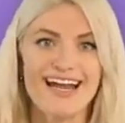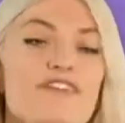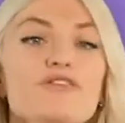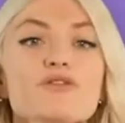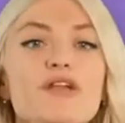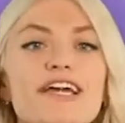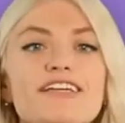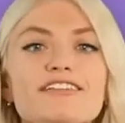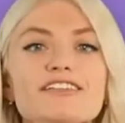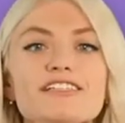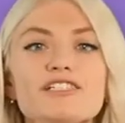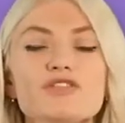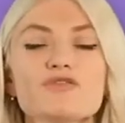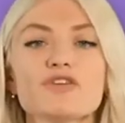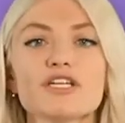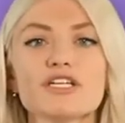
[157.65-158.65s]
If you like
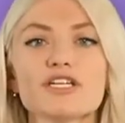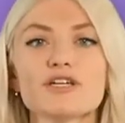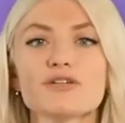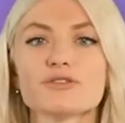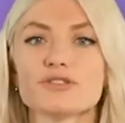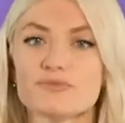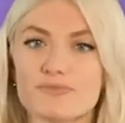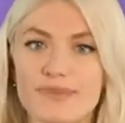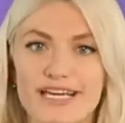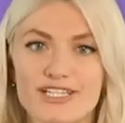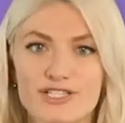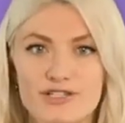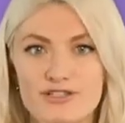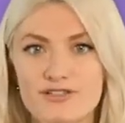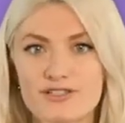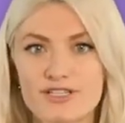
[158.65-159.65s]
these videos, make
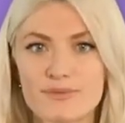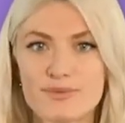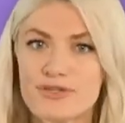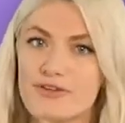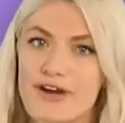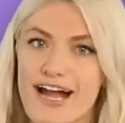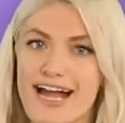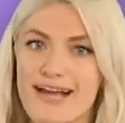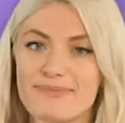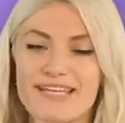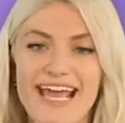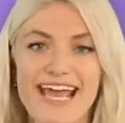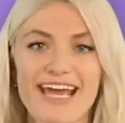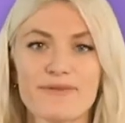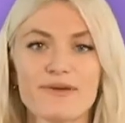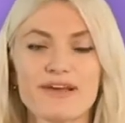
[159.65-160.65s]
sure you're subscribed
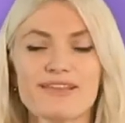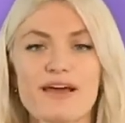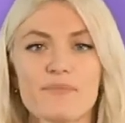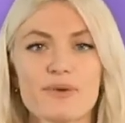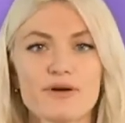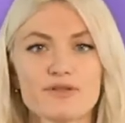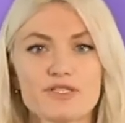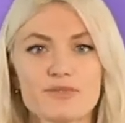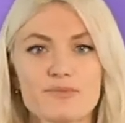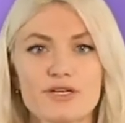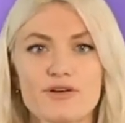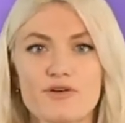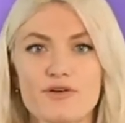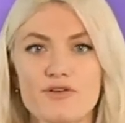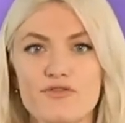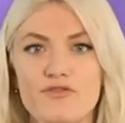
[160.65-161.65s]
and ring that bell to be
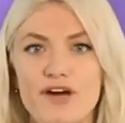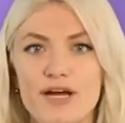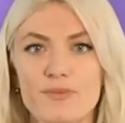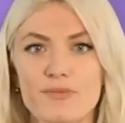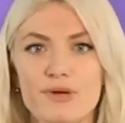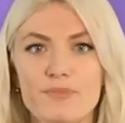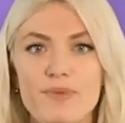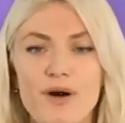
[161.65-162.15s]
notified when we